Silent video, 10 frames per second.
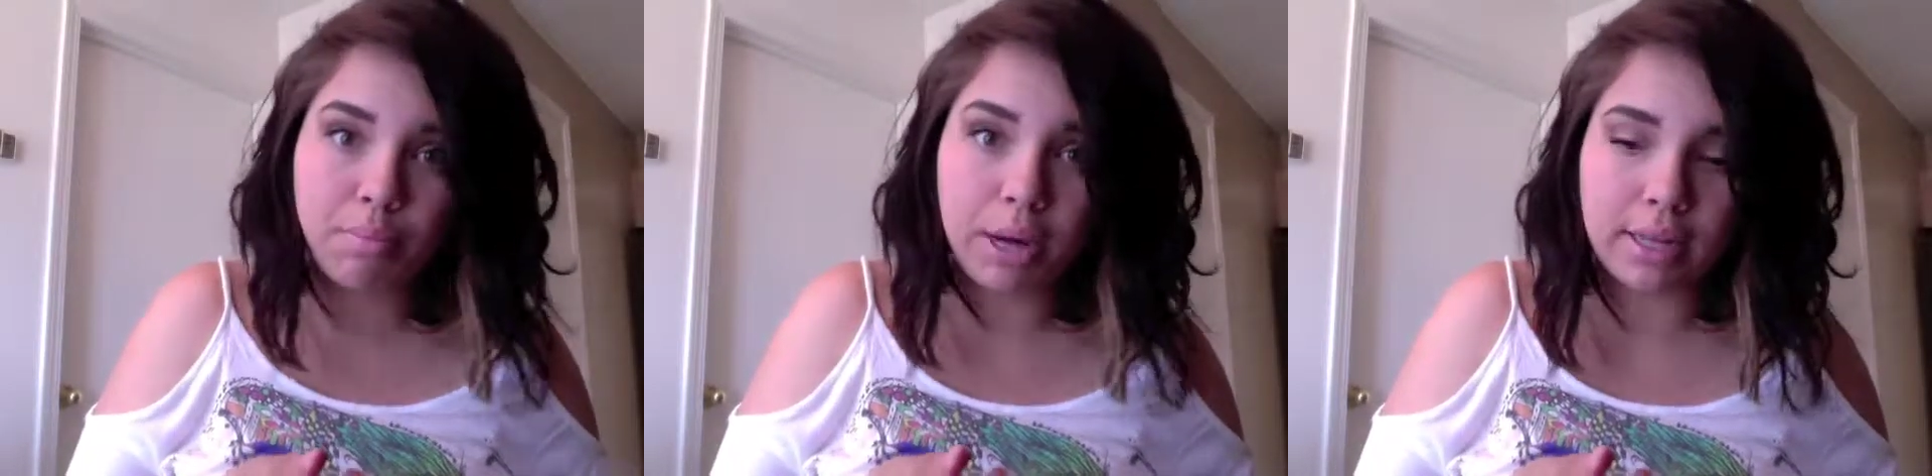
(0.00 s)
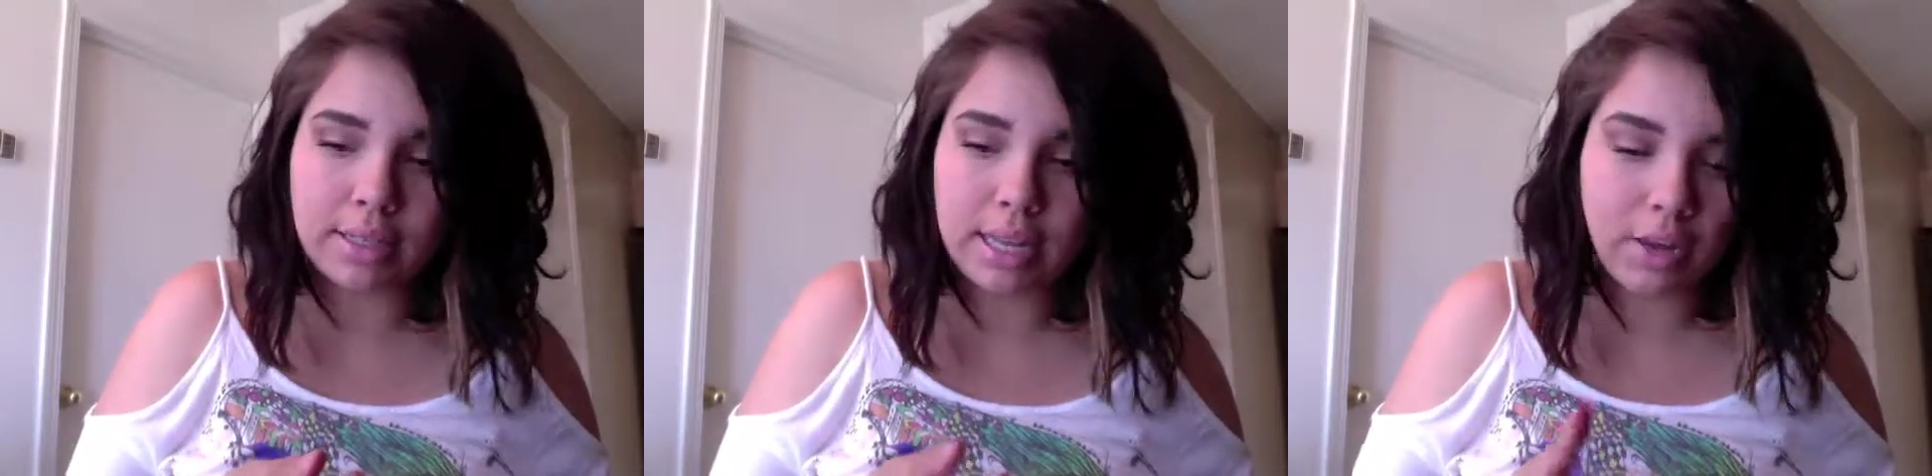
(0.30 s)

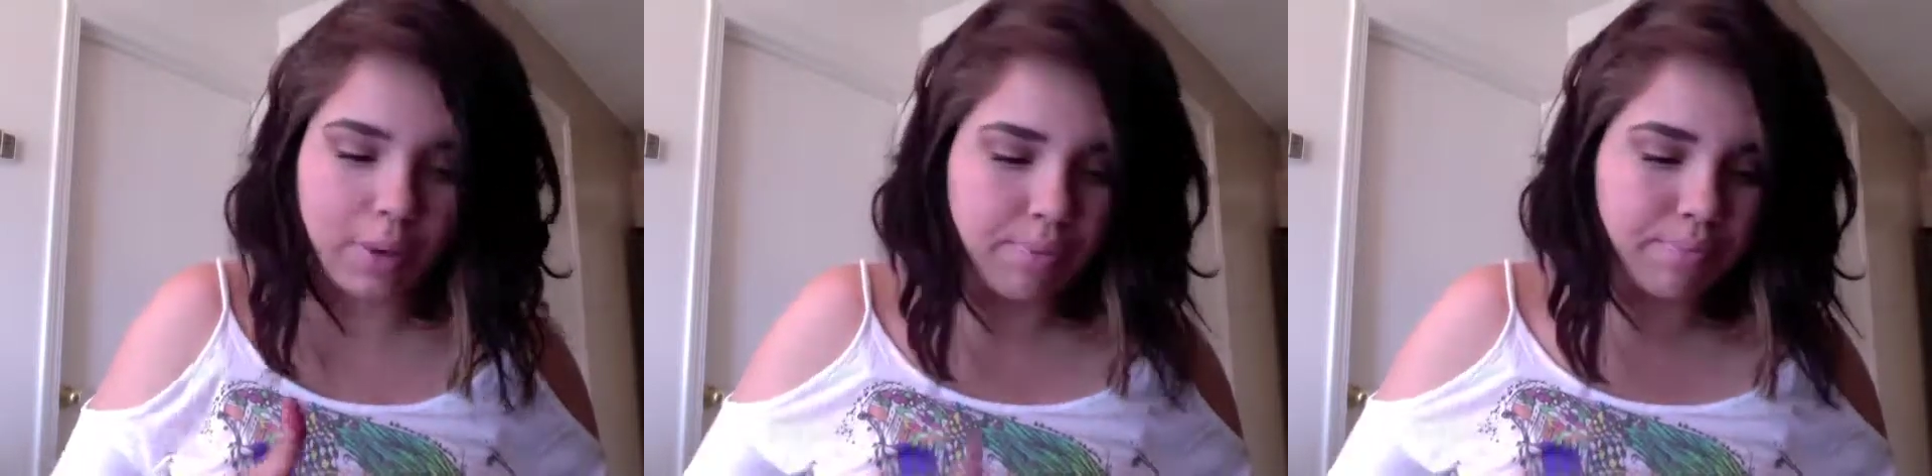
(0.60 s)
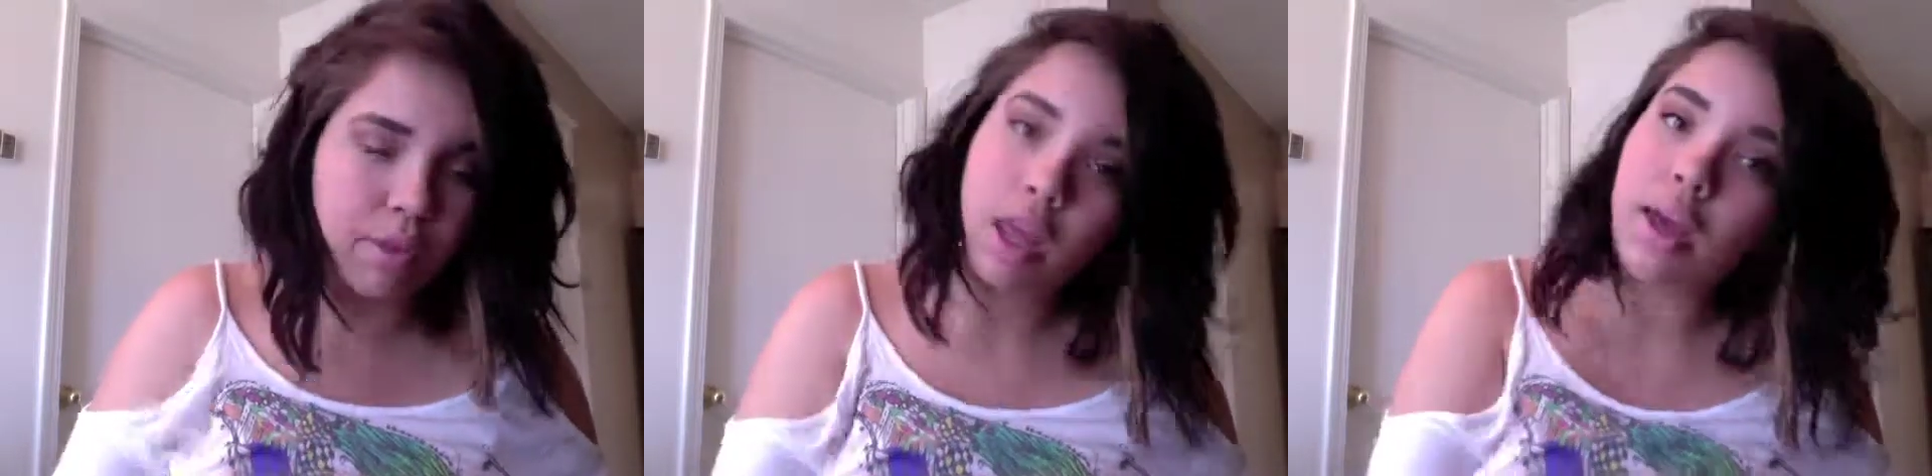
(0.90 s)
But anyway,
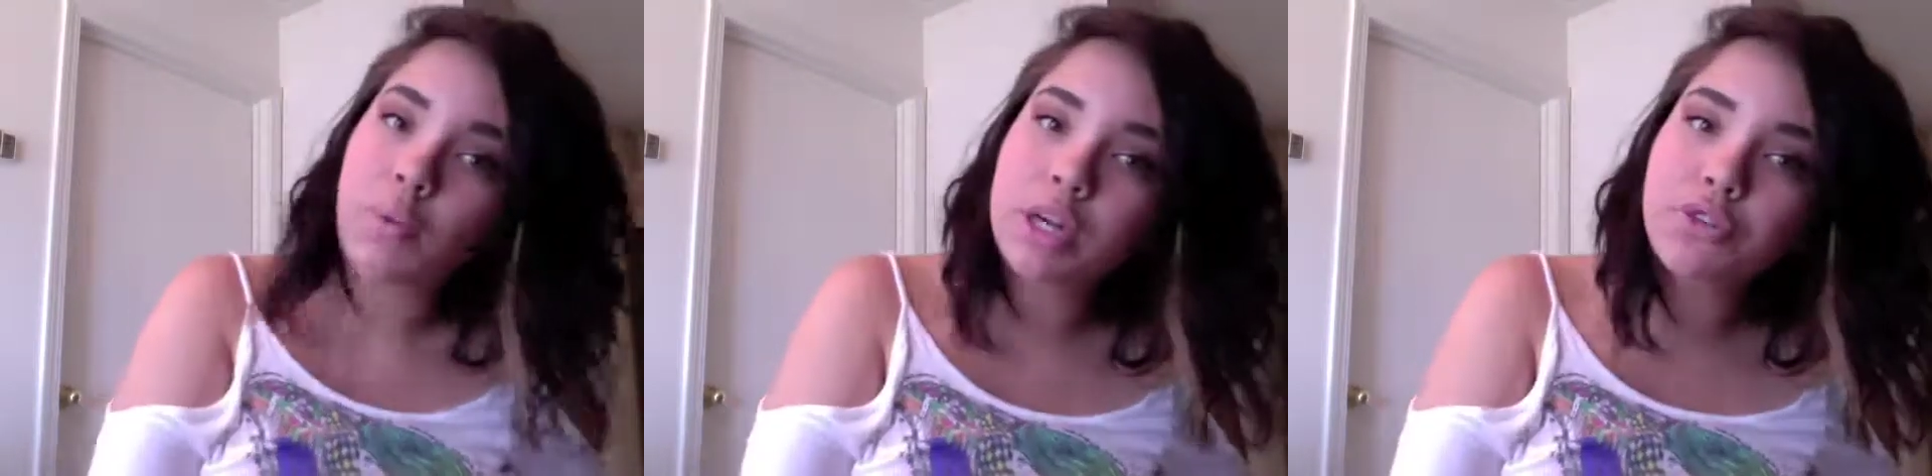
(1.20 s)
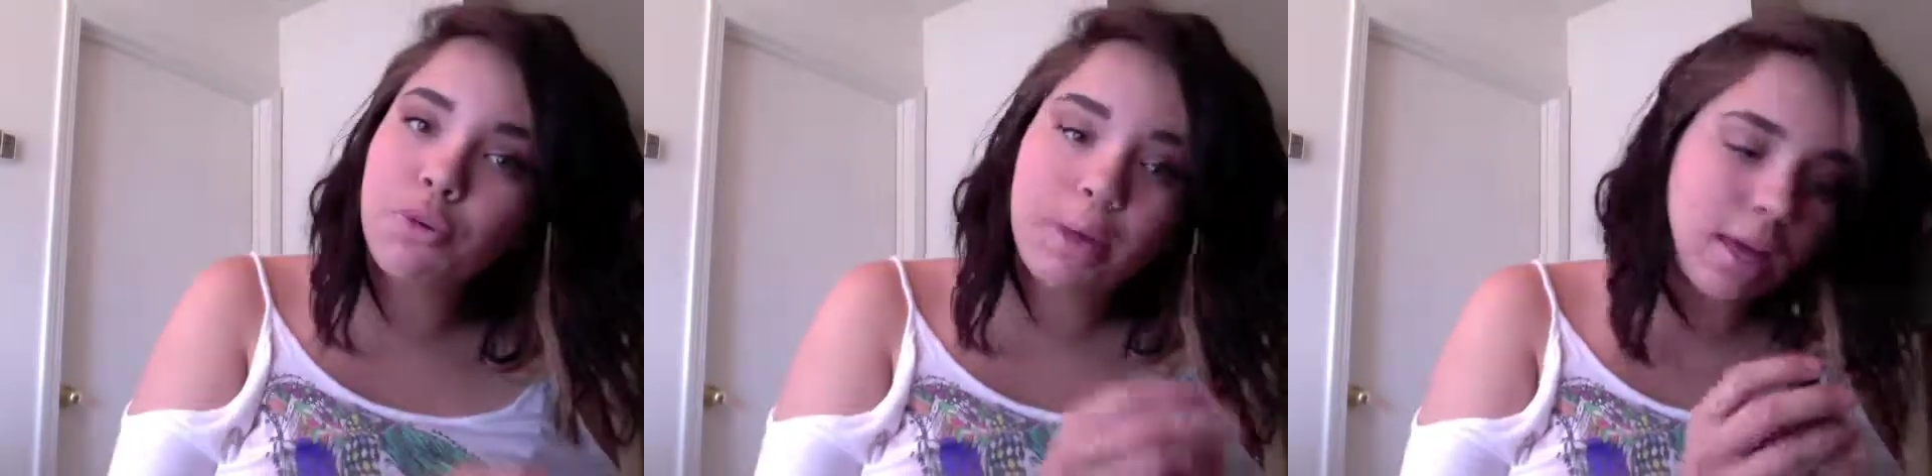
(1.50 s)

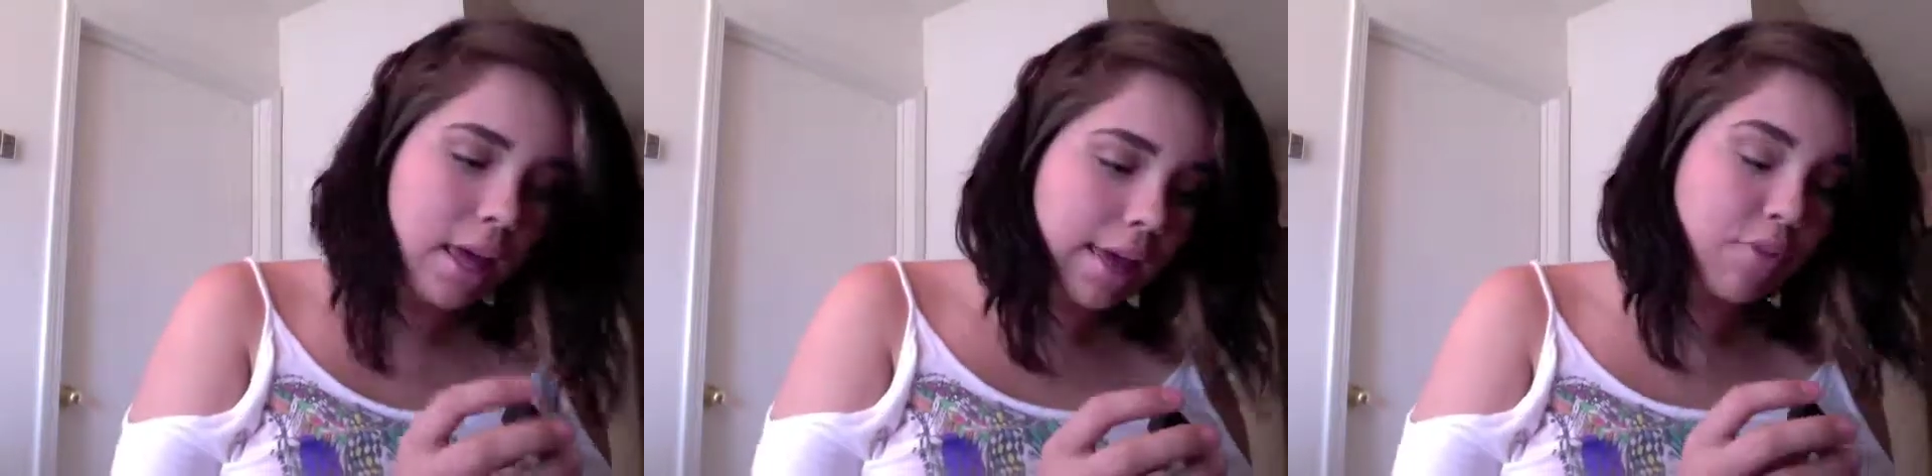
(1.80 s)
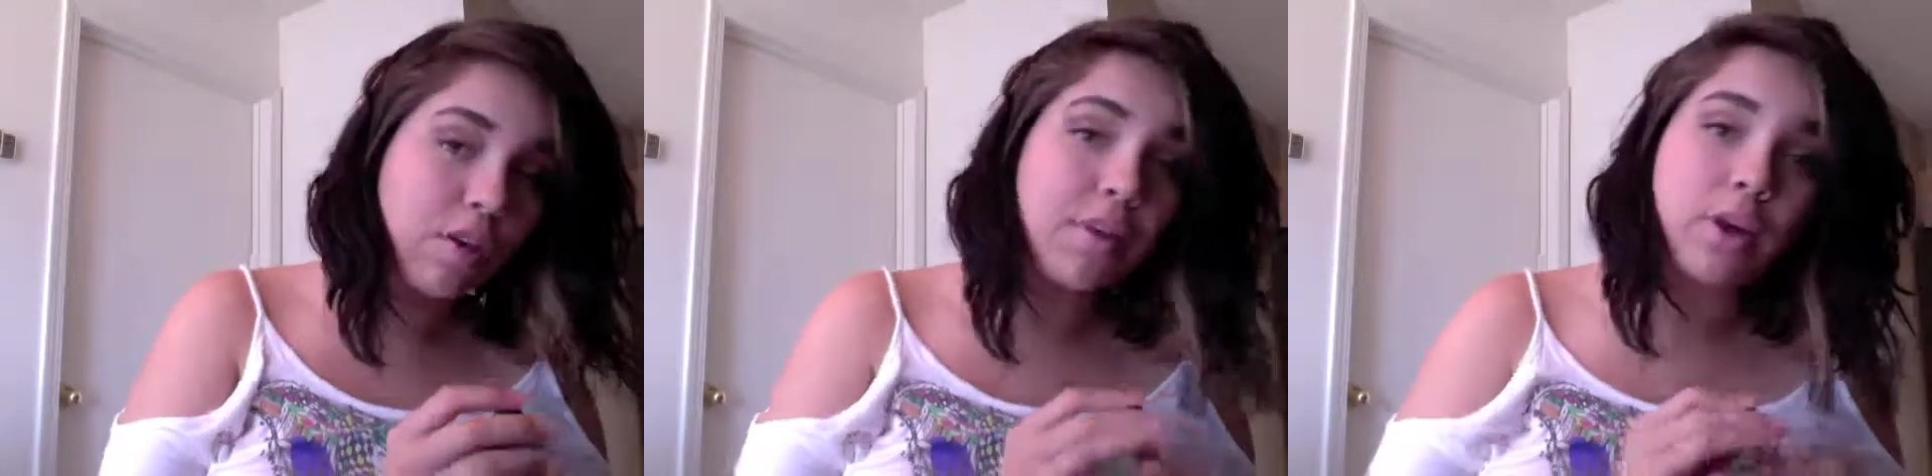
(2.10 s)
works for me.
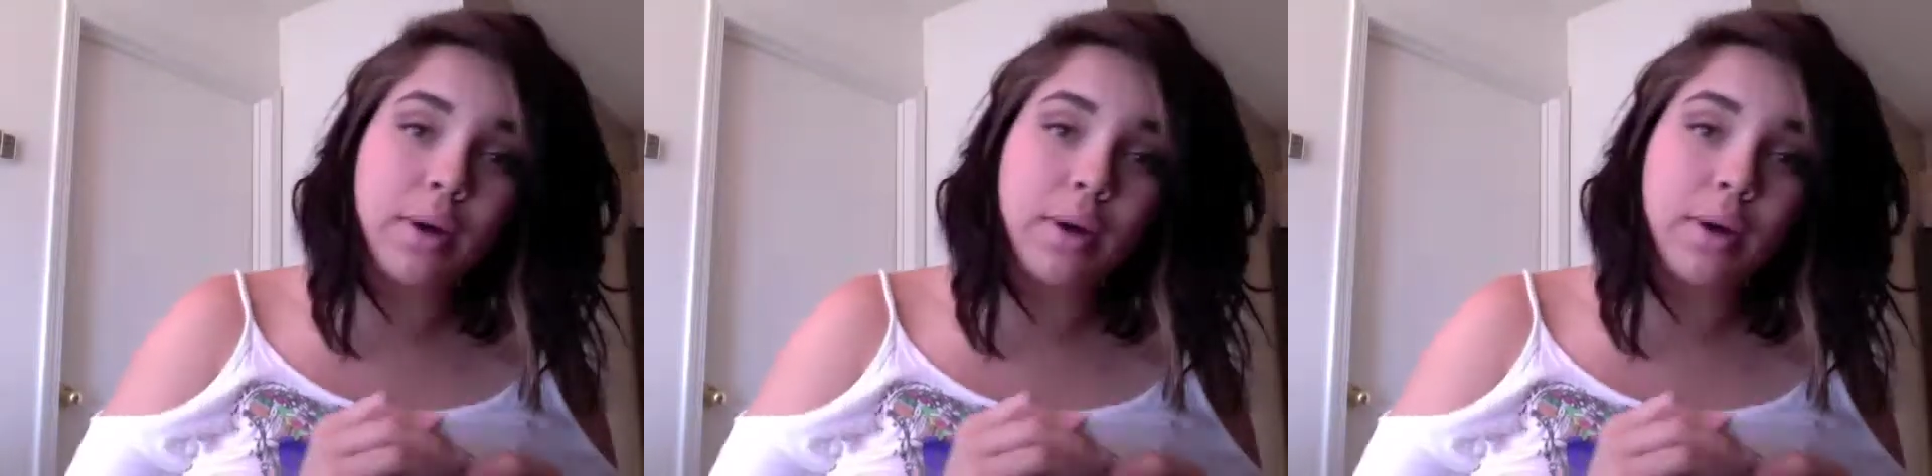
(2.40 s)
If you have any